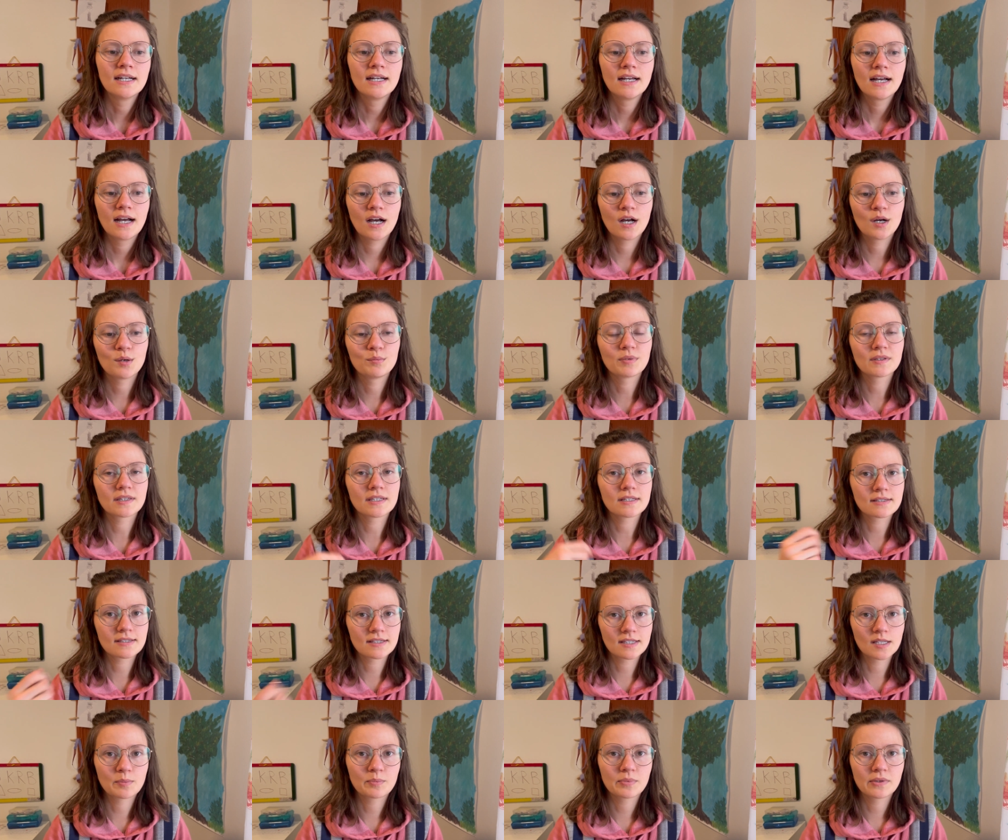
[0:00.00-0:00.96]
But the
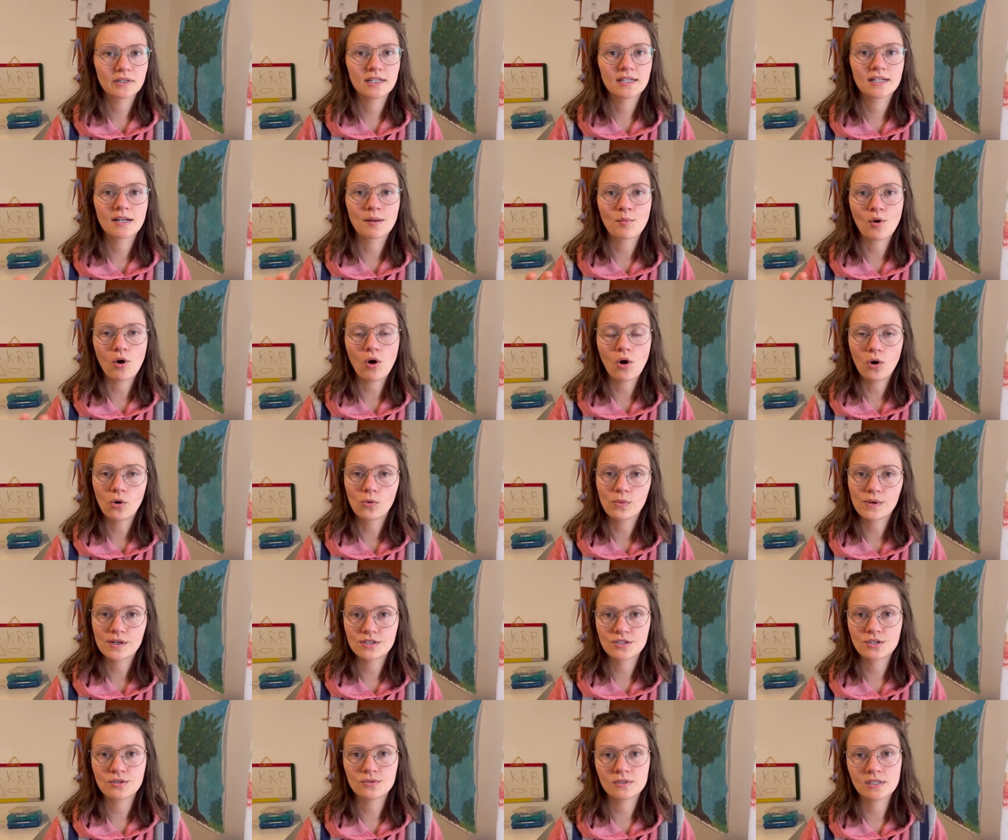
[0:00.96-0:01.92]
slip lead I'm
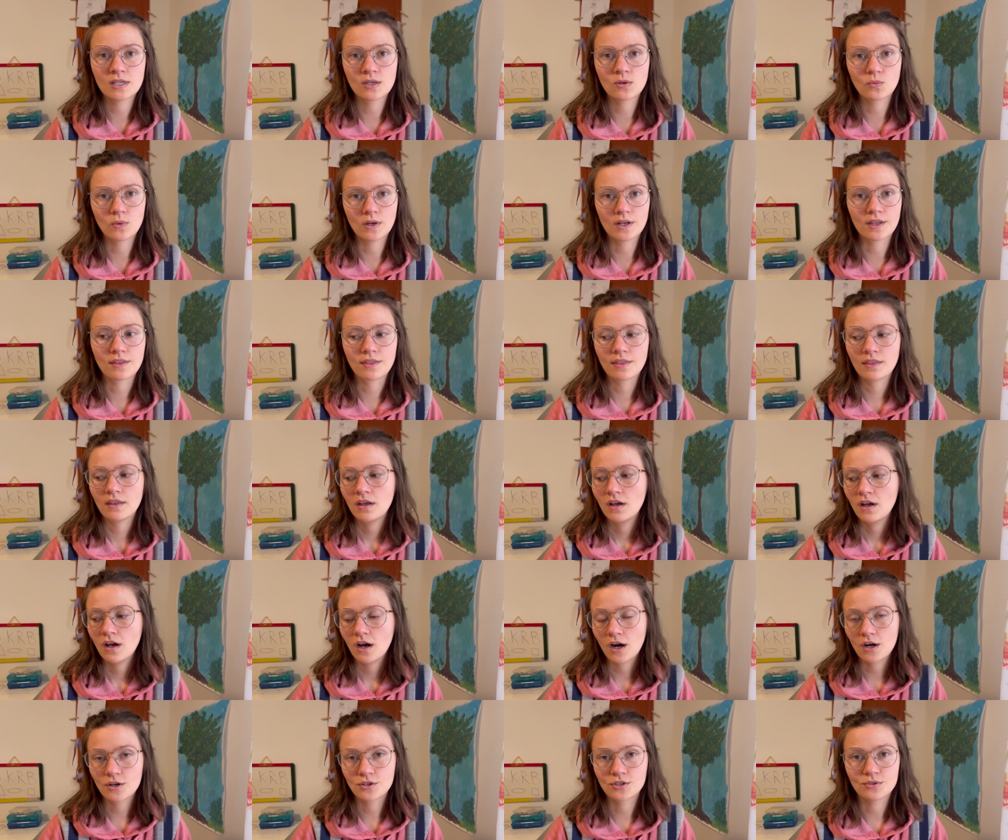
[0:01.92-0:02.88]
always using with
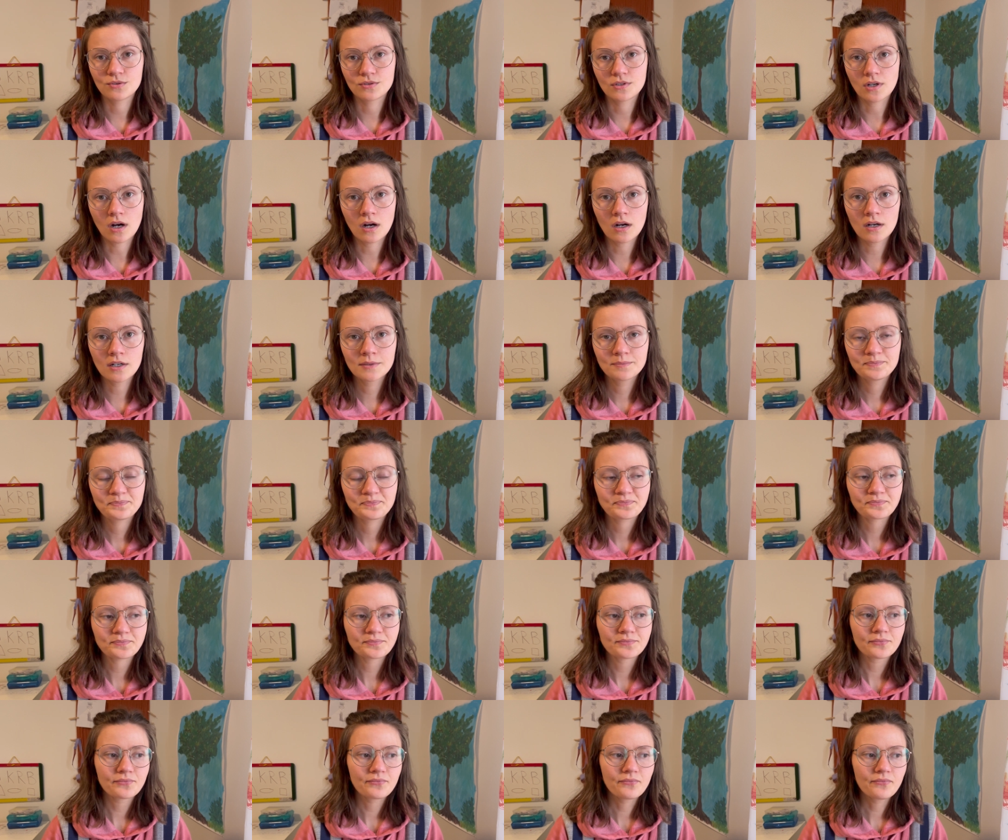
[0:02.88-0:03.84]
our new dog.
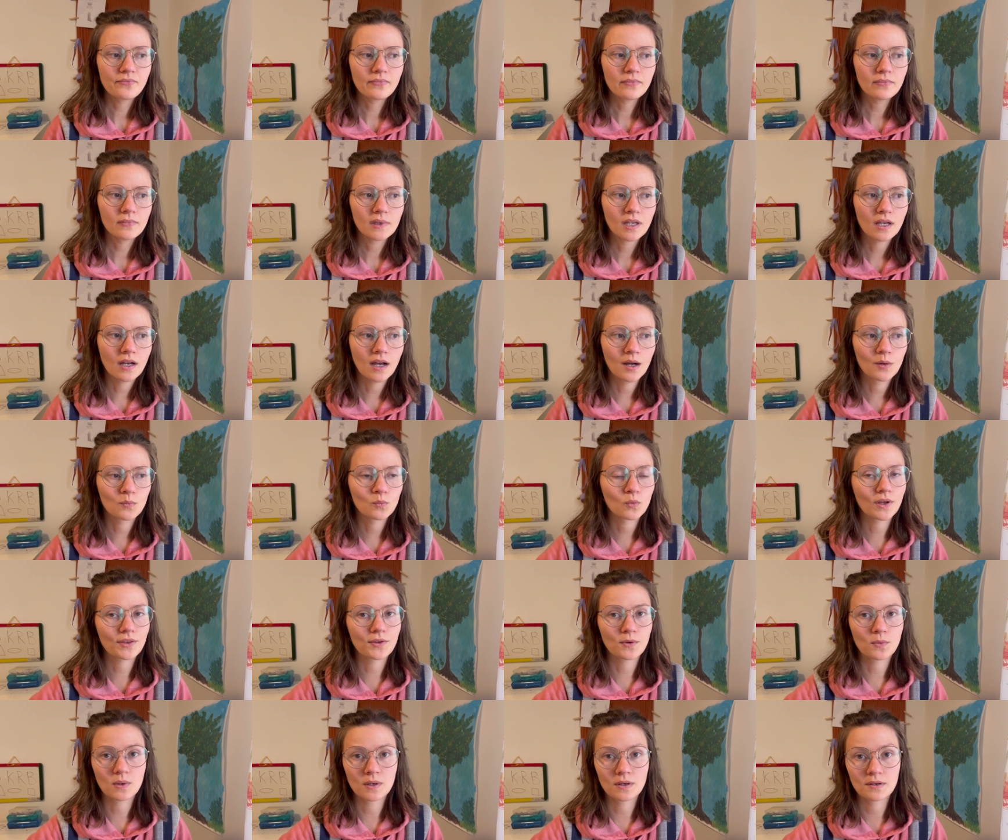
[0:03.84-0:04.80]

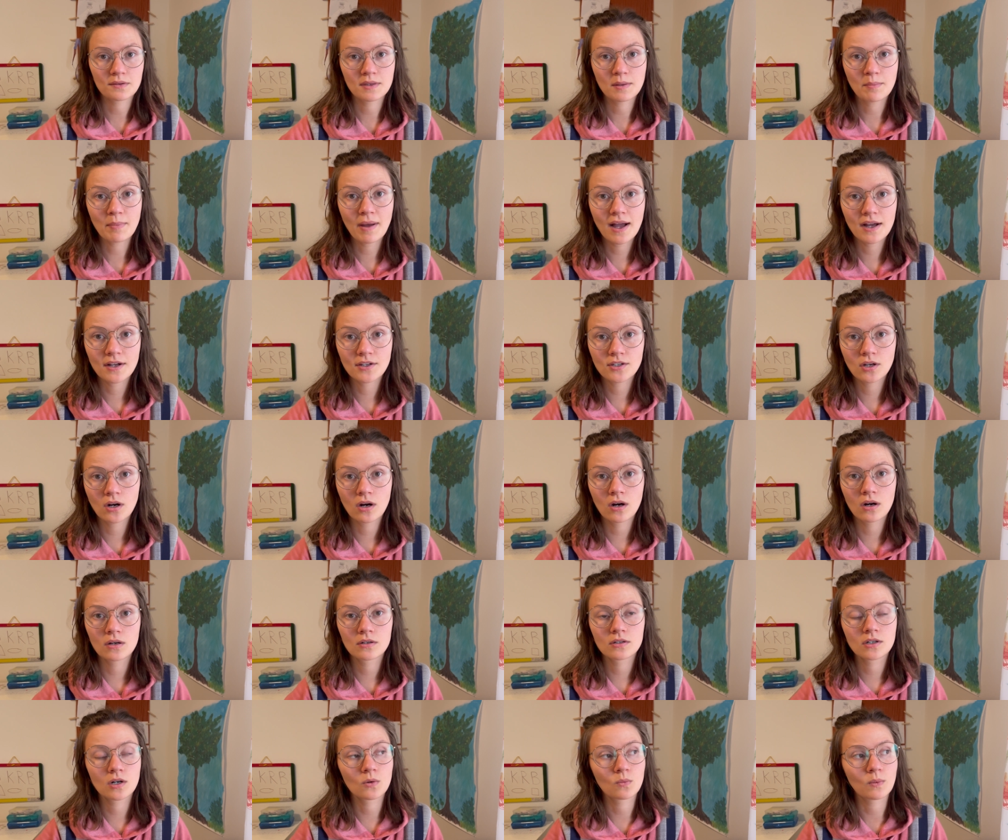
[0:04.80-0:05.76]
Whether we're in the
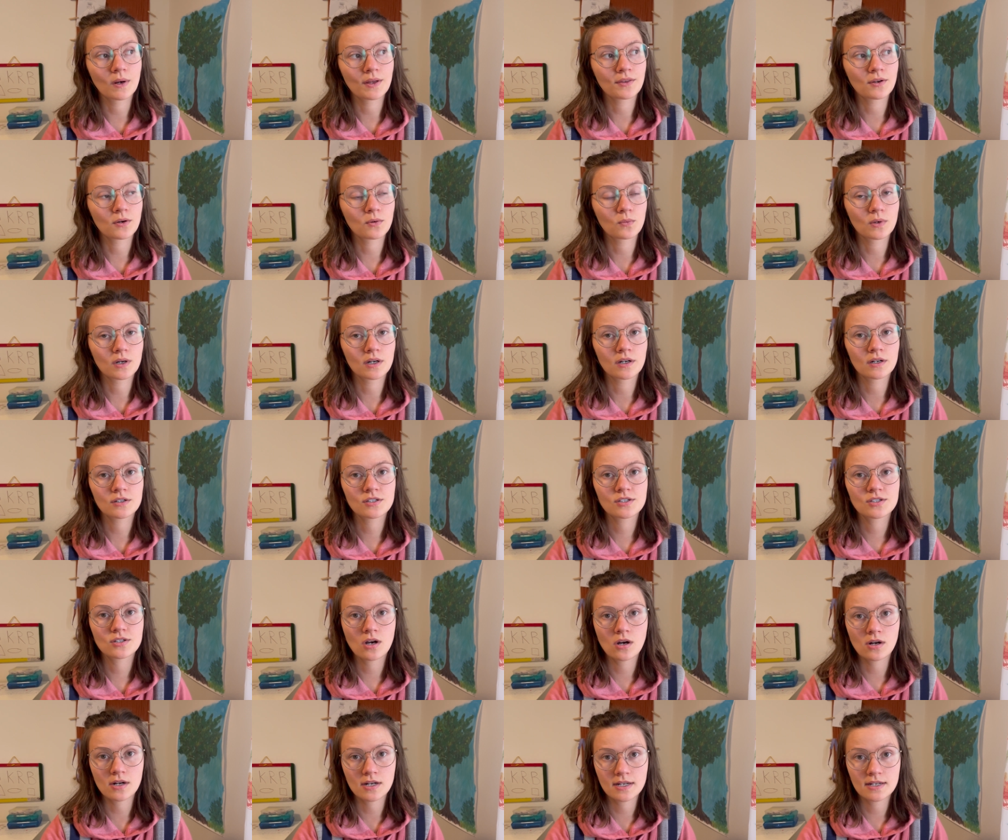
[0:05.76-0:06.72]
backyard or whether we're
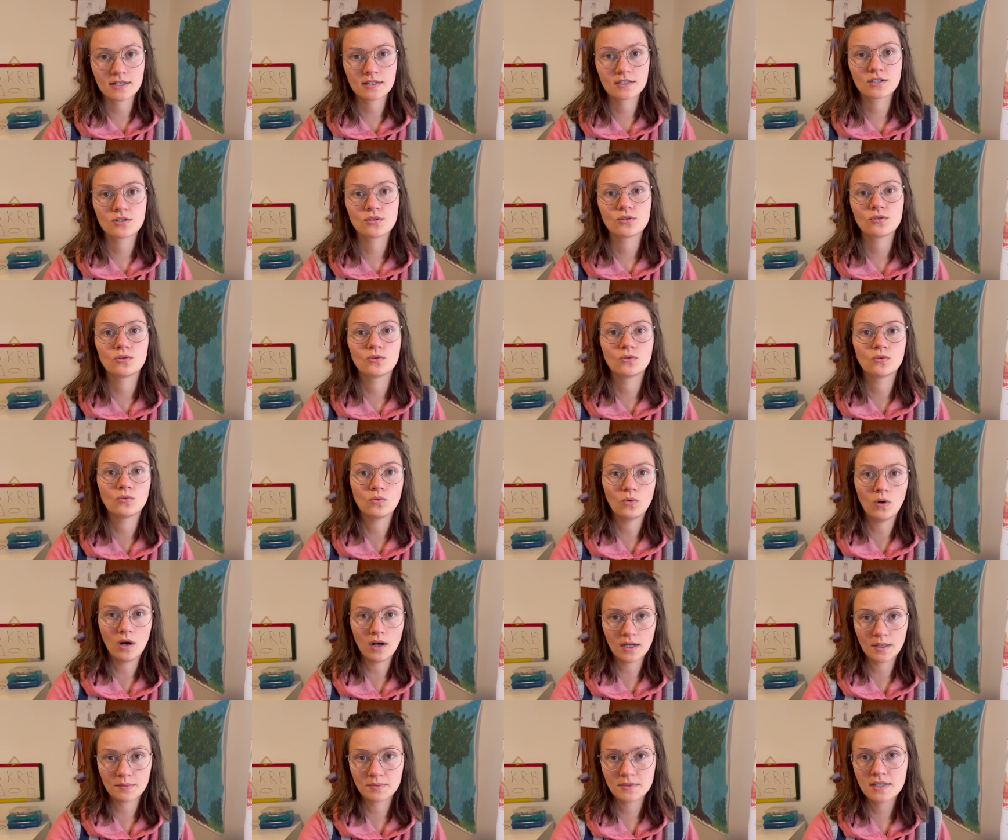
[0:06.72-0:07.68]
starting to
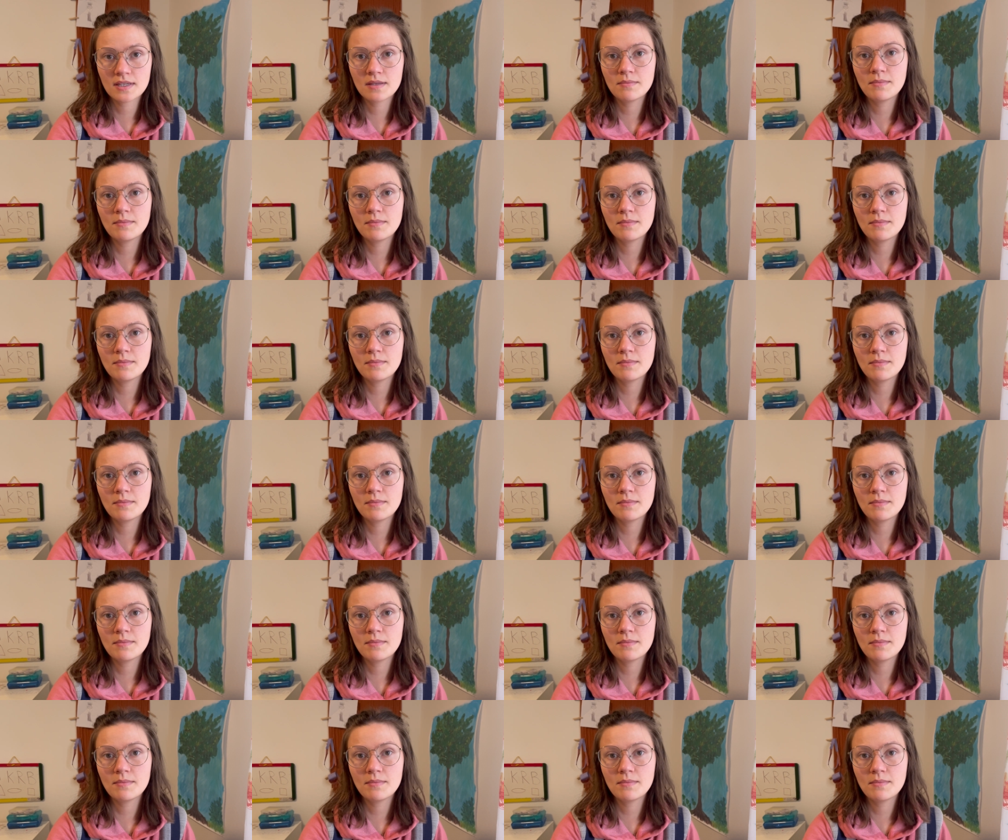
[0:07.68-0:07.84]
walk up to the